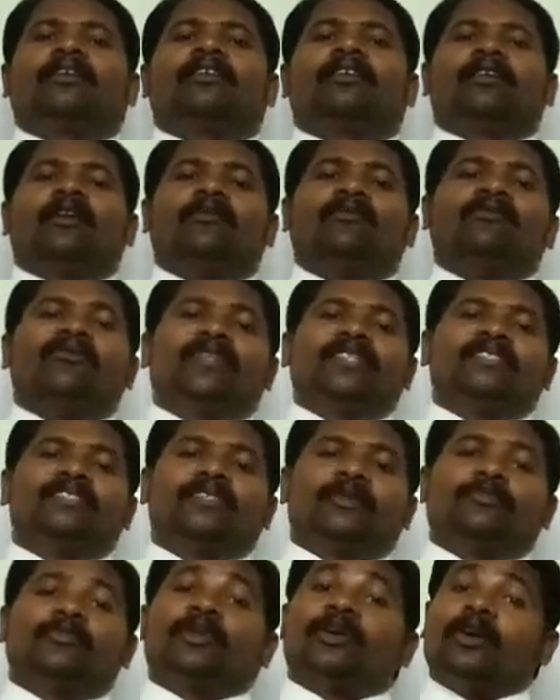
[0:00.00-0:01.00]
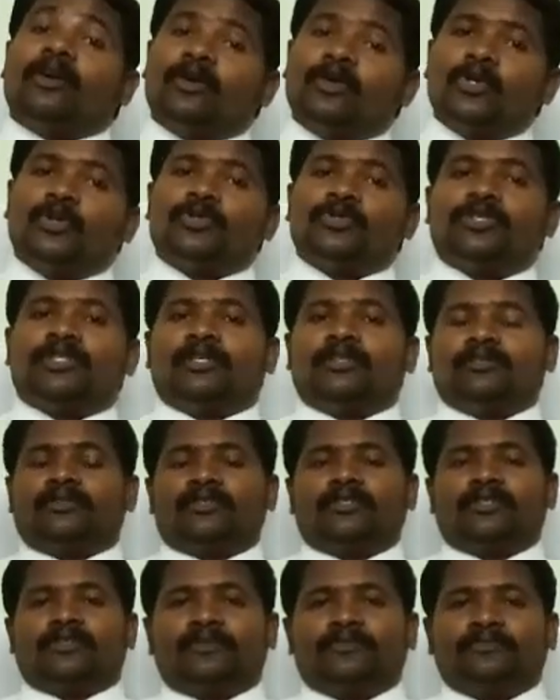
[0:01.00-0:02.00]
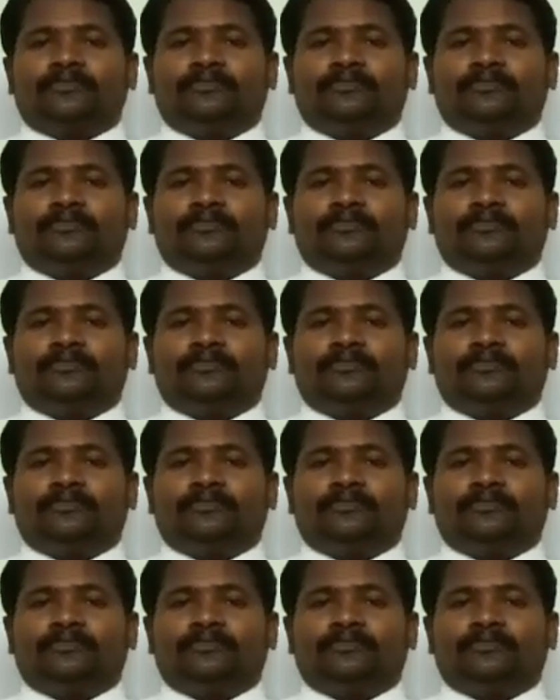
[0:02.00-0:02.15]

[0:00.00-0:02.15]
come with some conclusions,